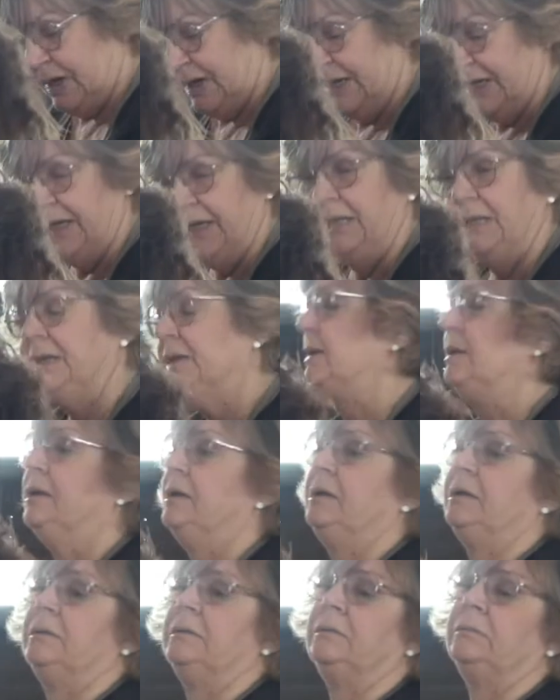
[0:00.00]
to eat in
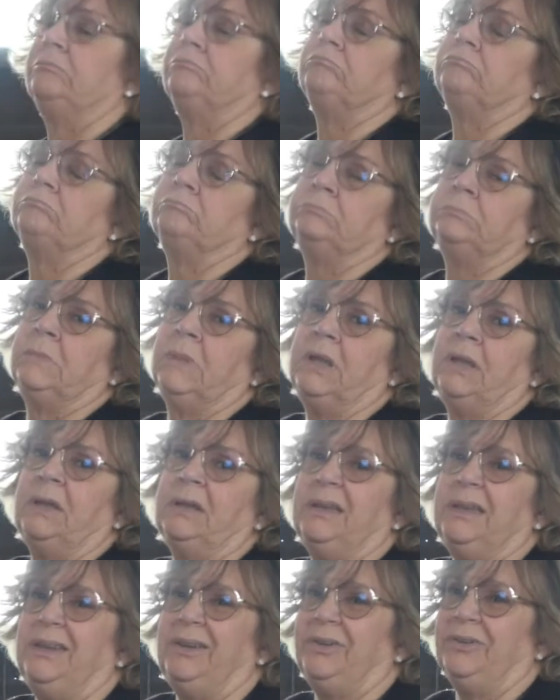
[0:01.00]
a,
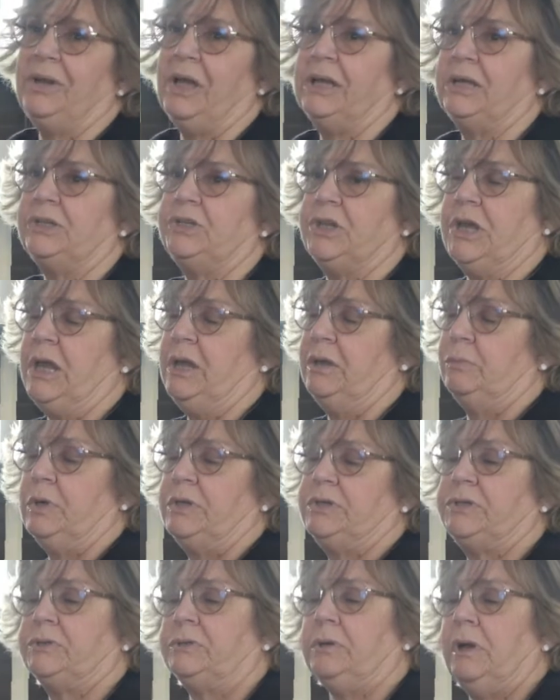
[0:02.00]
you know, not a chain
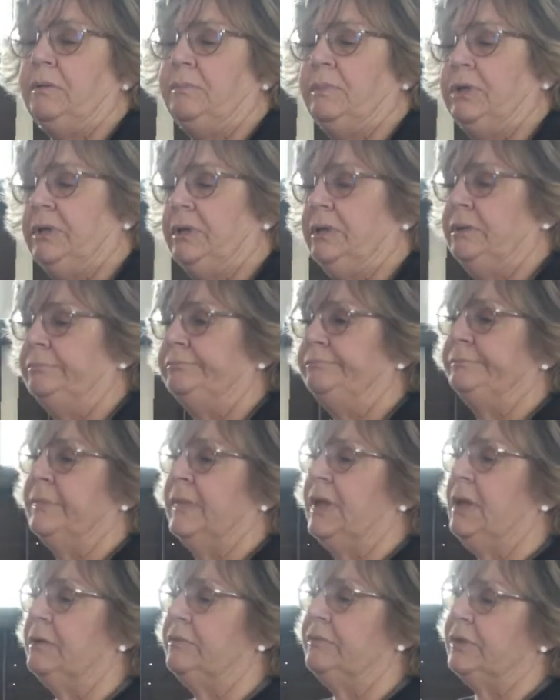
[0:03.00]
restaurant, but a
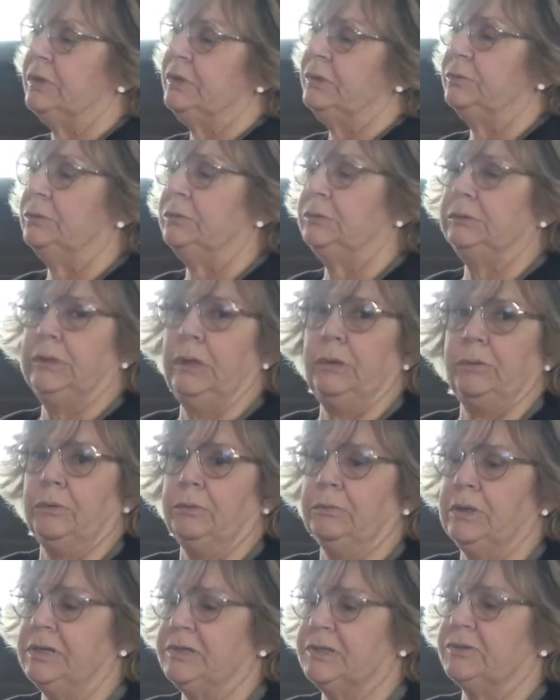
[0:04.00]
kind of a cool local
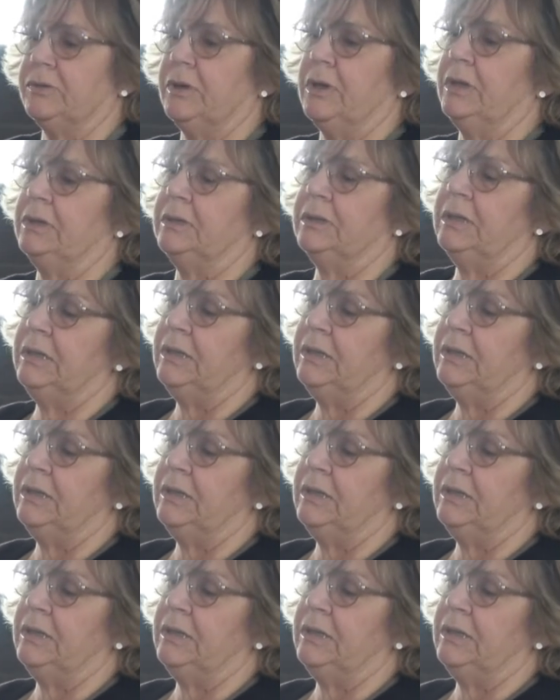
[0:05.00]
restaurant.